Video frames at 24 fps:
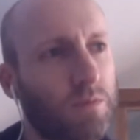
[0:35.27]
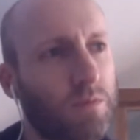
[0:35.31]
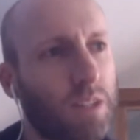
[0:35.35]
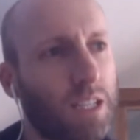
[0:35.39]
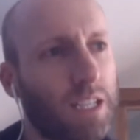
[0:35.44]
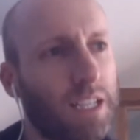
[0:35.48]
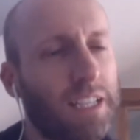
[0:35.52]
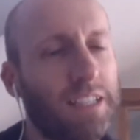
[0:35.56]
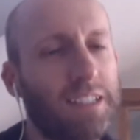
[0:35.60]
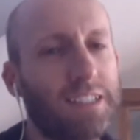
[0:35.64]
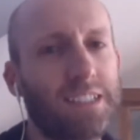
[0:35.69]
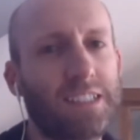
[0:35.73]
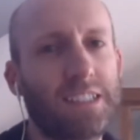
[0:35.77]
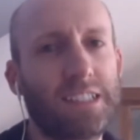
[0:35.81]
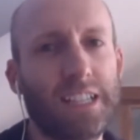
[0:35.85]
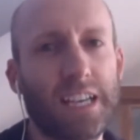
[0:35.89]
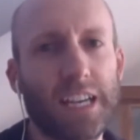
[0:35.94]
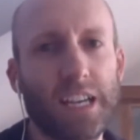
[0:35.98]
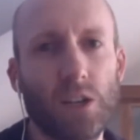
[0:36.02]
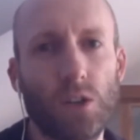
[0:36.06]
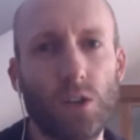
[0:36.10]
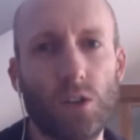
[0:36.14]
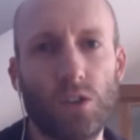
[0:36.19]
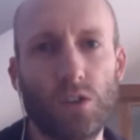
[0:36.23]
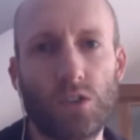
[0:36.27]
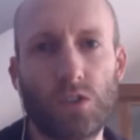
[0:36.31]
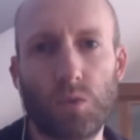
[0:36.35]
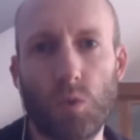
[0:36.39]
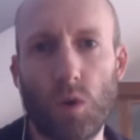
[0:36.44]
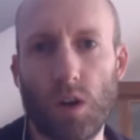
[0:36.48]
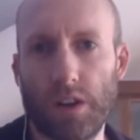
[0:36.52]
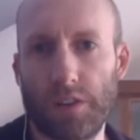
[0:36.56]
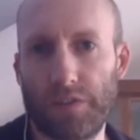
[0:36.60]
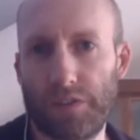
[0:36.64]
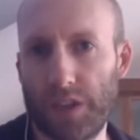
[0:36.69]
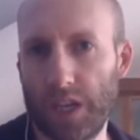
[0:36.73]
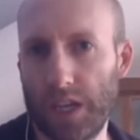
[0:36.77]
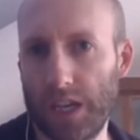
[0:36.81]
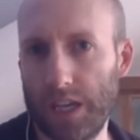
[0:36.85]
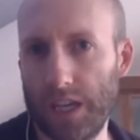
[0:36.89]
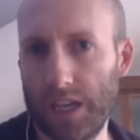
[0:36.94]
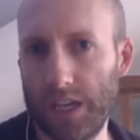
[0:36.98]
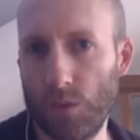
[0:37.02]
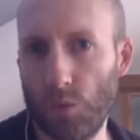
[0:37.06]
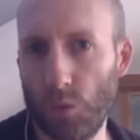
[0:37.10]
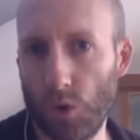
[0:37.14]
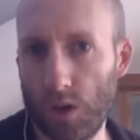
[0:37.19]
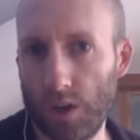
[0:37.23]
he steals one of the
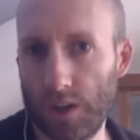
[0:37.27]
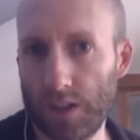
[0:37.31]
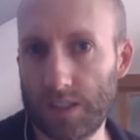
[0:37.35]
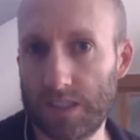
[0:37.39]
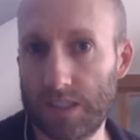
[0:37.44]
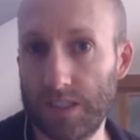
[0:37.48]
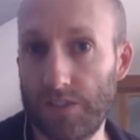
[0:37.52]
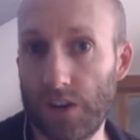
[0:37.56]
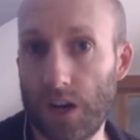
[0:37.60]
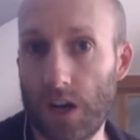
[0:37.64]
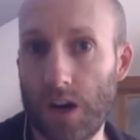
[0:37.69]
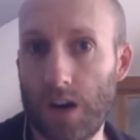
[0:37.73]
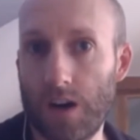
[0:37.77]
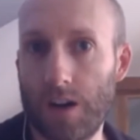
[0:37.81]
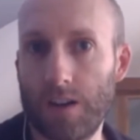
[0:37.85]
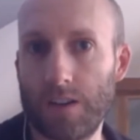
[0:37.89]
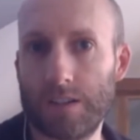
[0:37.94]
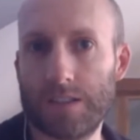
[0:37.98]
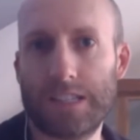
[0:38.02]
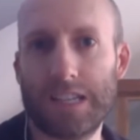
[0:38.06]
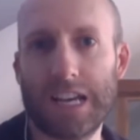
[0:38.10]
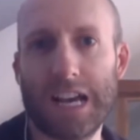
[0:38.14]
works of art,